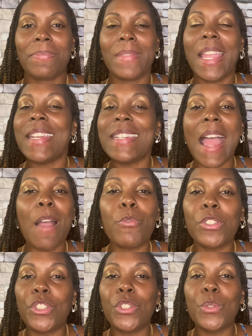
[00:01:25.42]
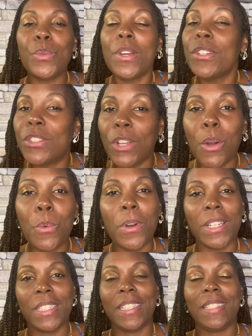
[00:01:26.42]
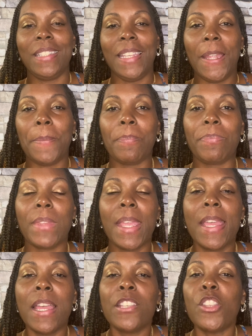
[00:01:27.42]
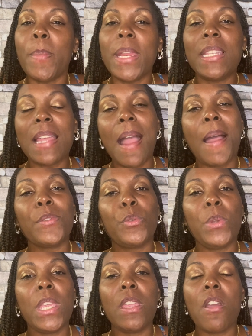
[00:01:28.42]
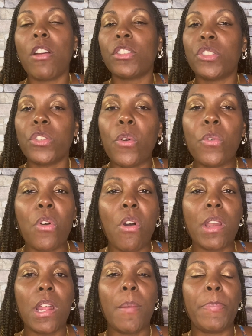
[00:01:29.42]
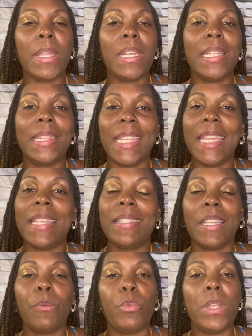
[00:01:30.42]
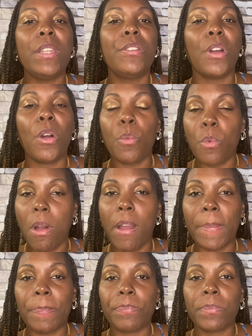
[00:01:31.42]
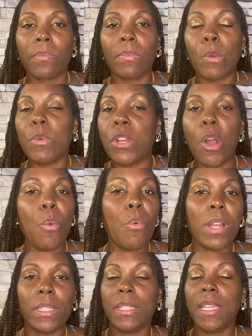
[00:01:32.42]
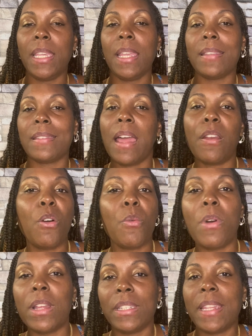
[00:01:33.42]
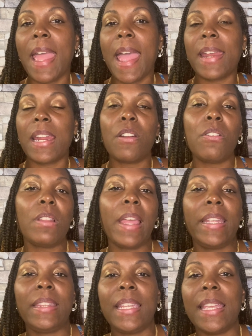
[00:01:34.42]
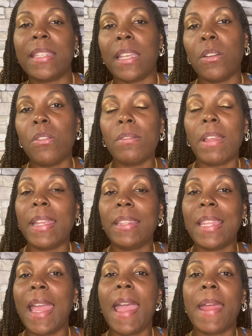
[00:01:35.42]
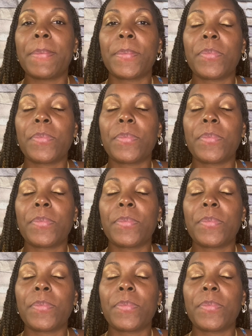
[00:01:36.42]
and not what you don't want to see. So many times we are so caught up in the things that we don't want. We don't want this. I don't want that. I don't like this. I don't like that.